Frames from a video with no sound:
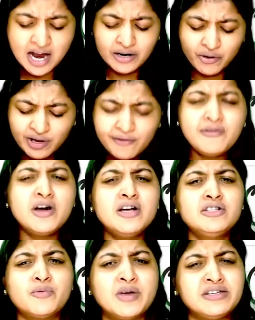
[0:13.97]
Now, the
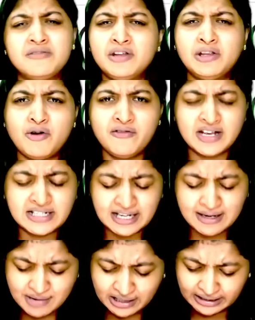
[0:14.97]
first question, without
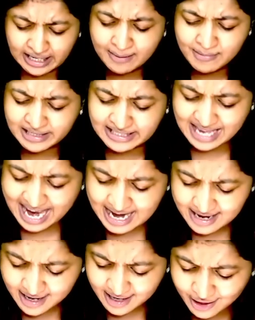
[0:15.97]
wasting much time, let's
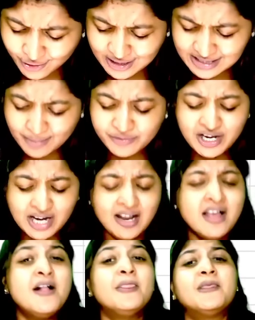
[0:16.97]
enter into the subject.
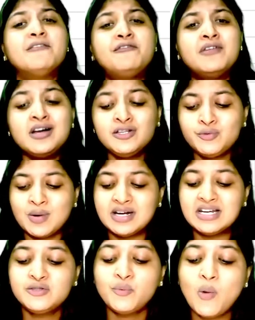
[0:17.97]
The first
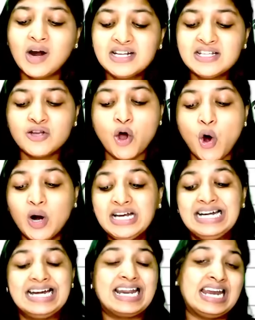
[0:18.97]
one is, what is
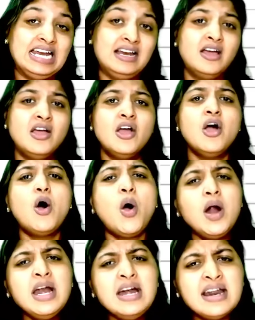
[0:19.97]
audit trail?
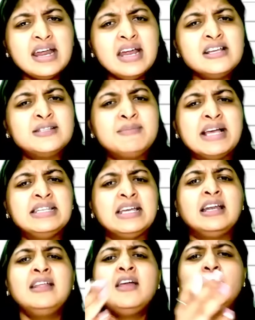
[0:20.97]
Audit trail is
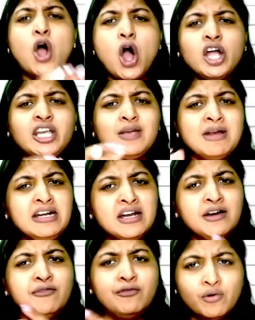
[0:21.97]
basically the
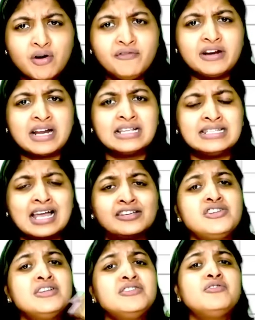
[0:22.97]
documented flow of
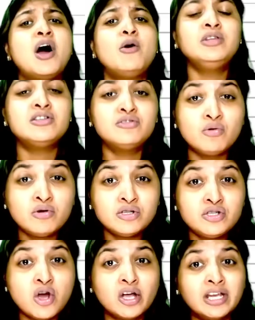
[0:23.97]
transaction as to how the
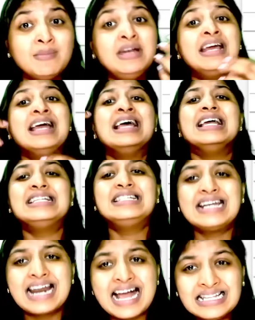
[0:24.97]
source document is
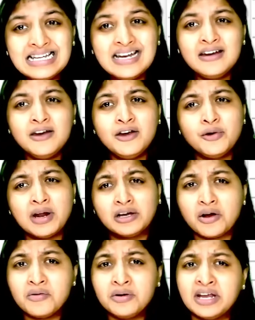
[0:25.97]
translated into an
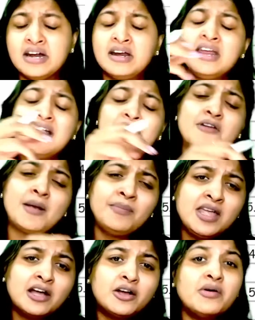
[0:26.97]
accounting entry, and
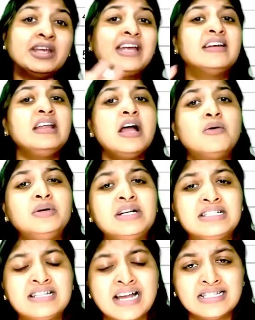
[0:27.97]
from the accounting entry, how it
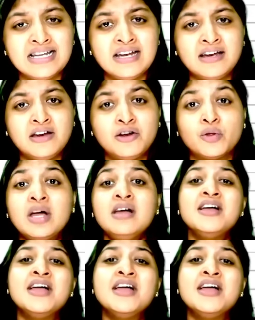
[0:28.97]
is translated into the